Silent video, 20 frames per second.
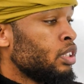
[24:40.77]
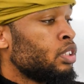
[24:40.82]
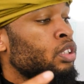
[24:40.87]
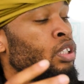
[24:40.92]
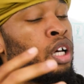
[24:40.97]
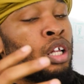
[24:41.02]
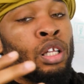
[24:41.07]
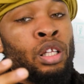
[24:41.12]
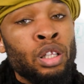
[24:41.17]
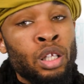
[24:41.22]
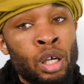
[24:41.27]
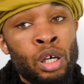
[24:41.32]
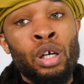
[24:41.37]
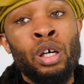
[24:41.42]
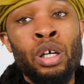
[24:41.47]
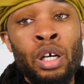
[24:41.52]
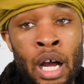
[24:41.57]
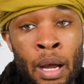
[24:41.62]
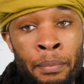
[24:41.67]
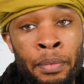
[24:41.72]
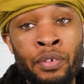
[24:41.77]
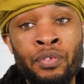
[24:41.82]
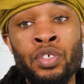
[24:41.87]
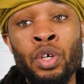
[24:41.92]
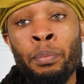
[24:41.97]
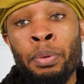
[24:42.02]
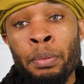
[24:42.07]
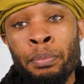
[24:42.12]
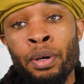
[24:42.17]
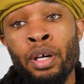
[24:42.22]
to learn,
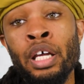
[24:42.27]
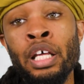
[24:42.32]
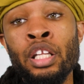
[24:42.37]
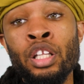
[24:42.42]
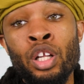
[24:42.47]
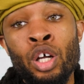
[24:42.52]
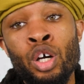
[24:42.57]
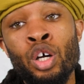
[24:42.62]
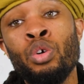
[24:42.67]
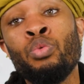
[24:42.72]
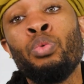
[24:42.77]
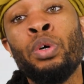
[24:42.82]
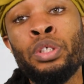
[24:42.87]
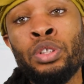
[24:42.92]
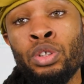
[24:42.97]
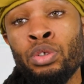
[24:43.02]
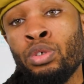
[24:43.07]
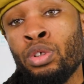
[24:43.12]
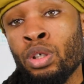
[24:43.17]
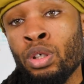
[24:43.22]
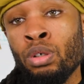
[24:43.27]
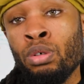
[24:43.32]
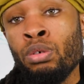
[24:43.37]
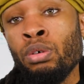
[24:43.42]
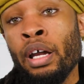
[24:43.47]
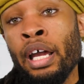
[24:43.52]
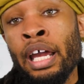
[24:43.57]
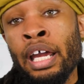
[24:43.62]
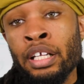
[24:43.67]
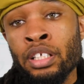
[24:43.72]
so people can learn what you
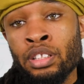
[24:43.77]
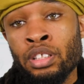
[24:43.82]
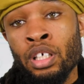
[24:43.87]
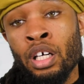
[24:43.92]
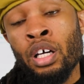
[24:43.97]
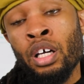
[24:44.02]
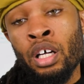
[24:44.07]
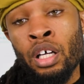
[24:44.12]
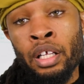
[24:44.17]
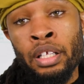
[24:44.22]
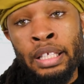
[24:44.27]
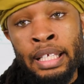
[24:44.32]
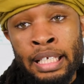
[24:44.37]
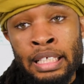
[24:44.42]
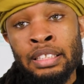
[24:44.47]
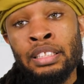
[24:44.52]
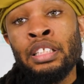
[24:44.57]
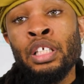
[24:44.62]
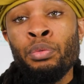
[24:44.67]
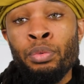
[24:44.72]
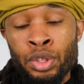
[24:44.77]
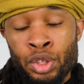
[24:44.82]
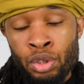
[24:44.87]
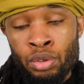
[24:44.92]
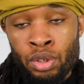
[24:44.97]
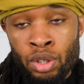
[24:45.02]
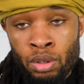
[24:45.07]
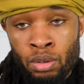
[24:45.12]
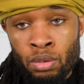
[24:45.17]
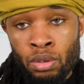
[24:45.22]
do and then see what
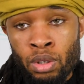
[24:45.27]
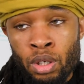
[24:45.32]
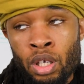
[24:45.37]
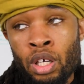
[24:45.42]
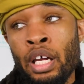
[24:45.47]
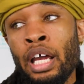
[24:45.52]
you do,